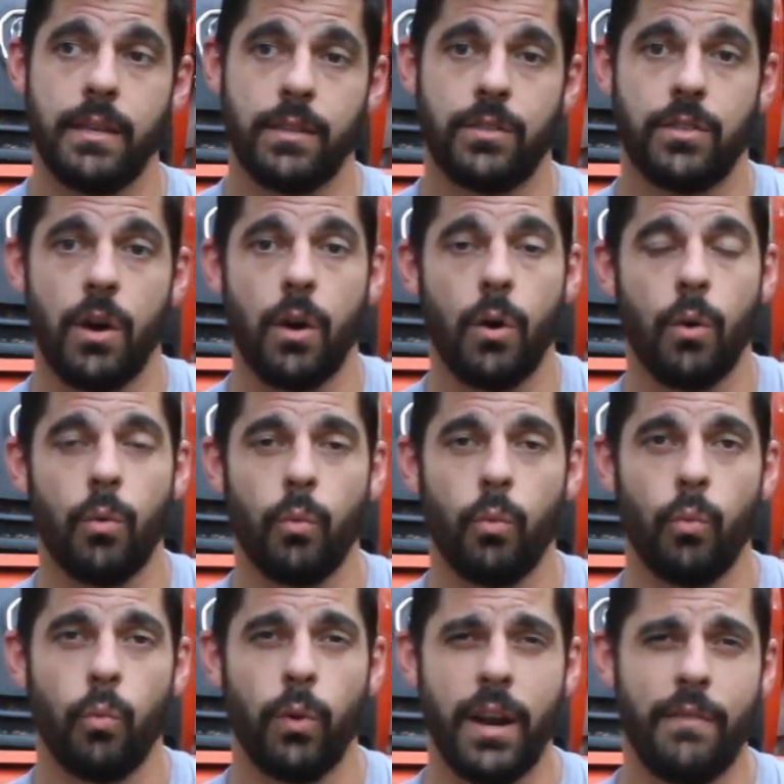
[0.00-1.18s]
So
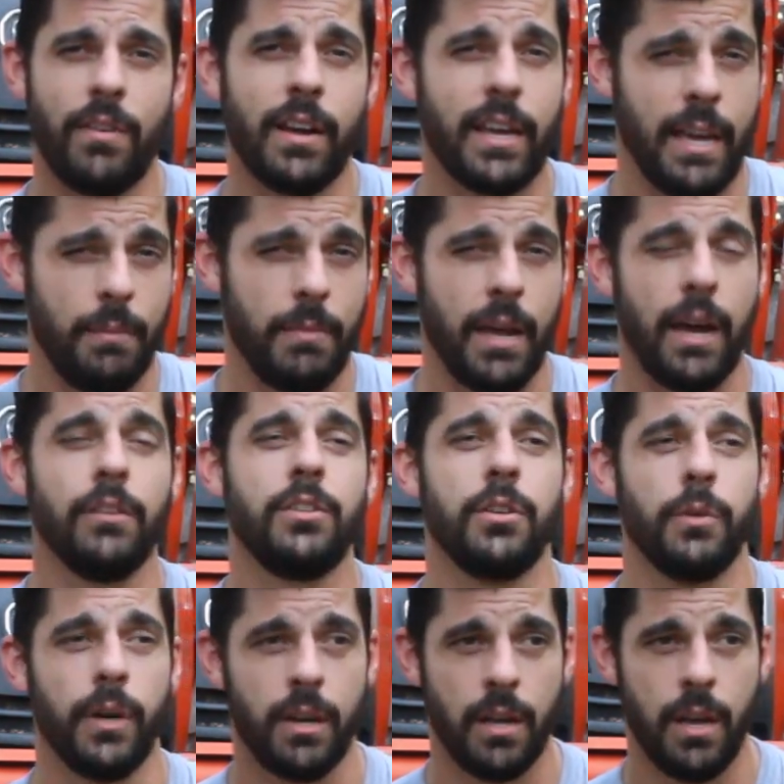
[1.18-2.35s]
whenever it came down
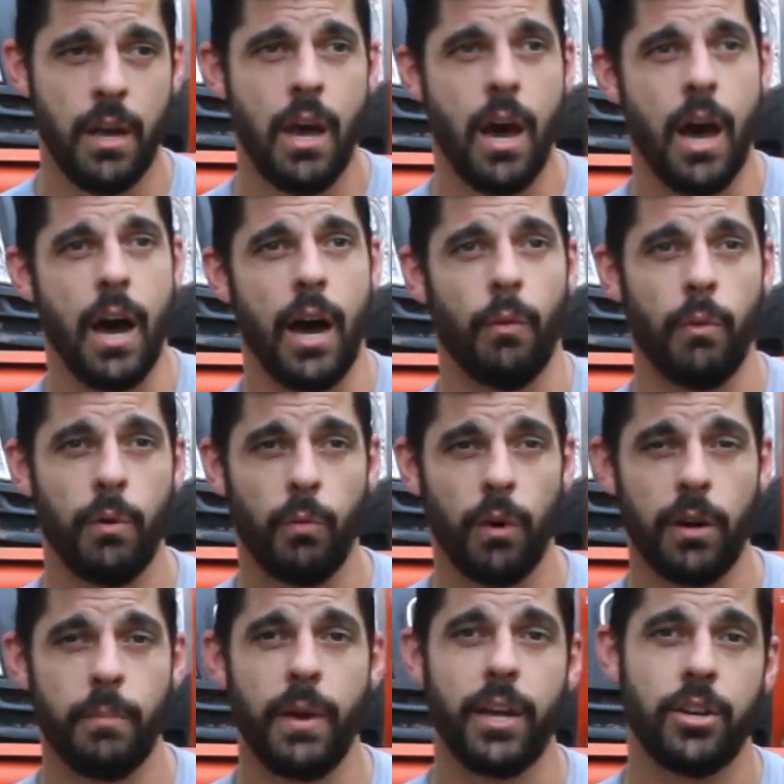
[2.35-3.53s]
to it, we
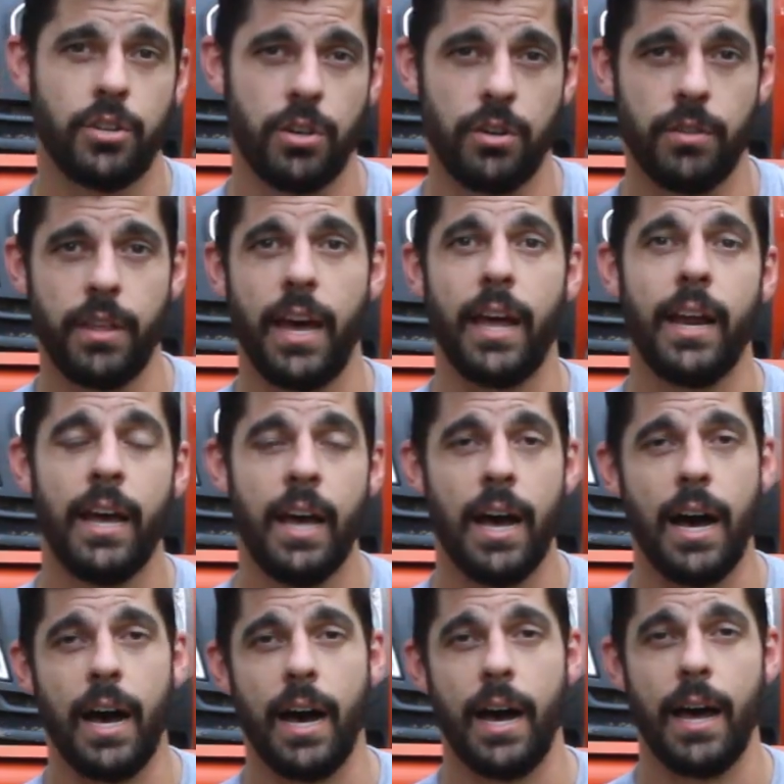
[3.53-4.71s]
wanted to make sure that
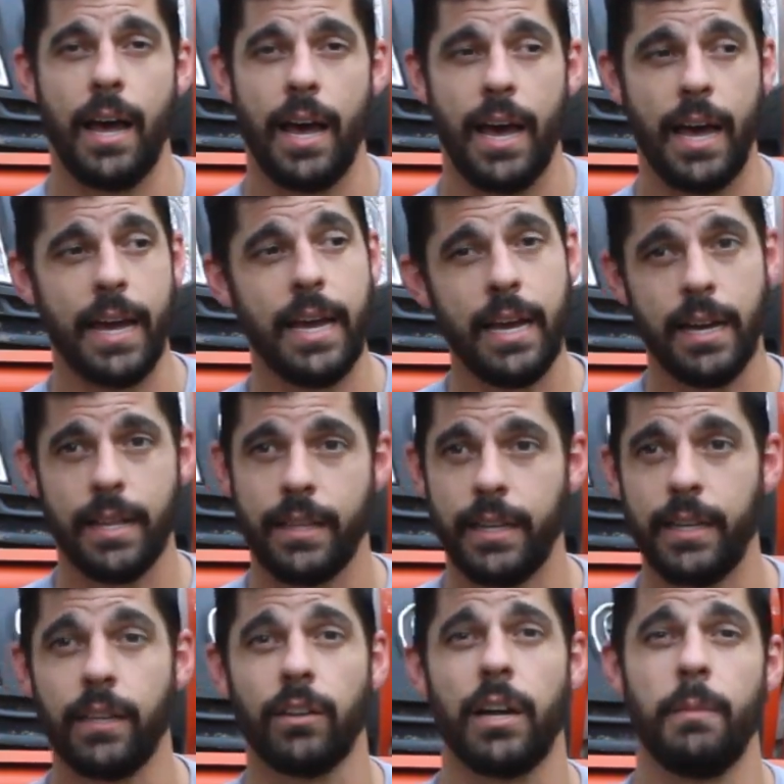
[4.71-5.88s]
A, the
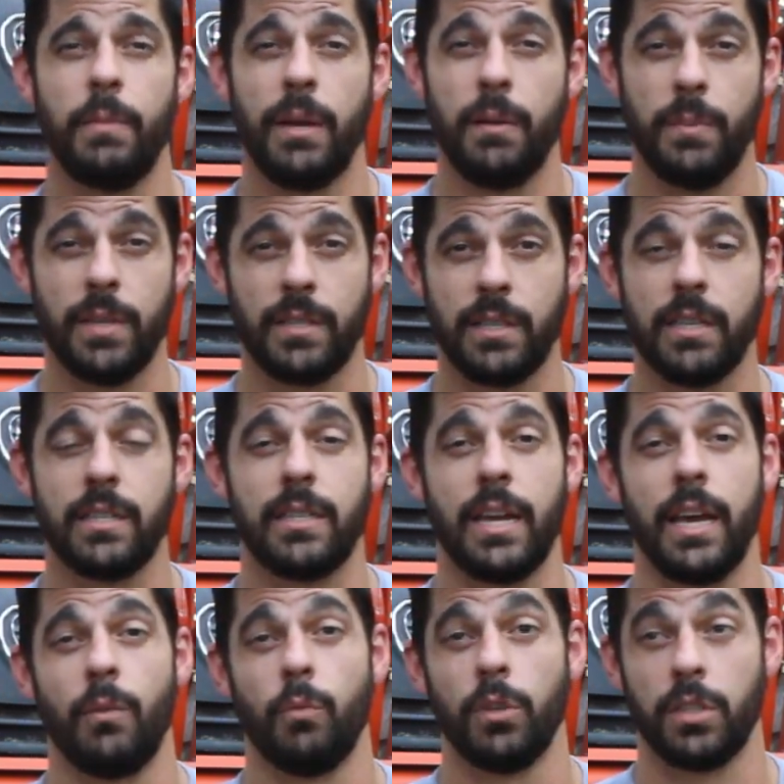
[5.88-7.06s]
dealer had been in business
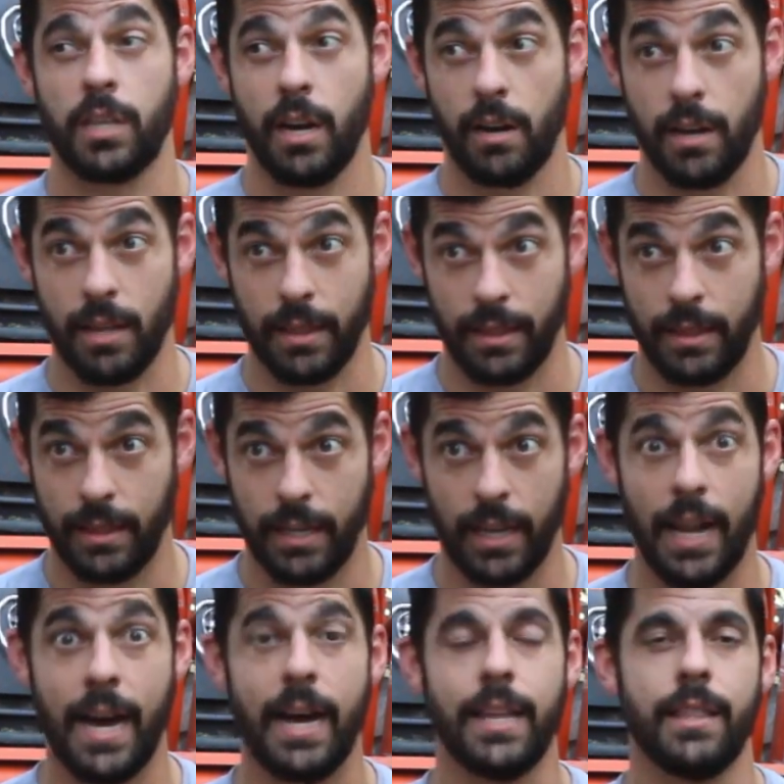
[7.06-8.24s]
and was carrying the
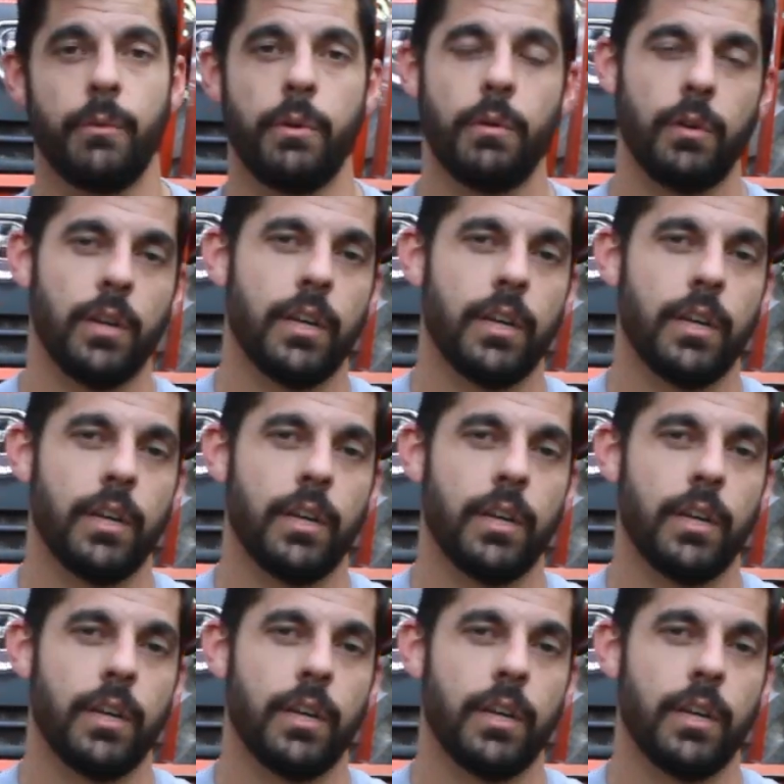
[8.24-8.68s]
line that we were